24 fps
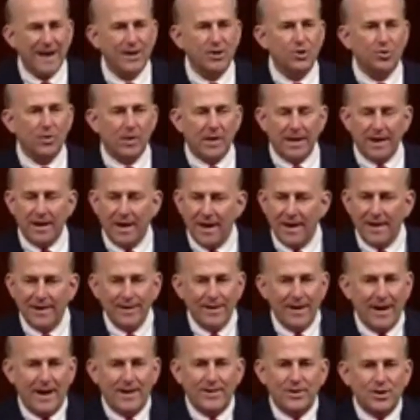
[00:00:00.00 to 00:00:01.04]

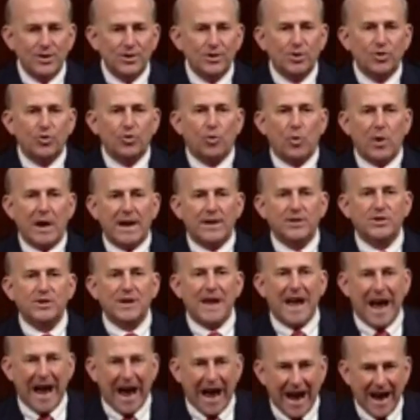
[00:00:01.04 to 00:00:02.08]
actual
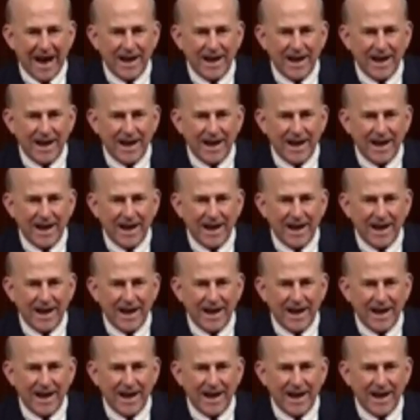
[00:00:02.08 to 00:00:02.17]
violence.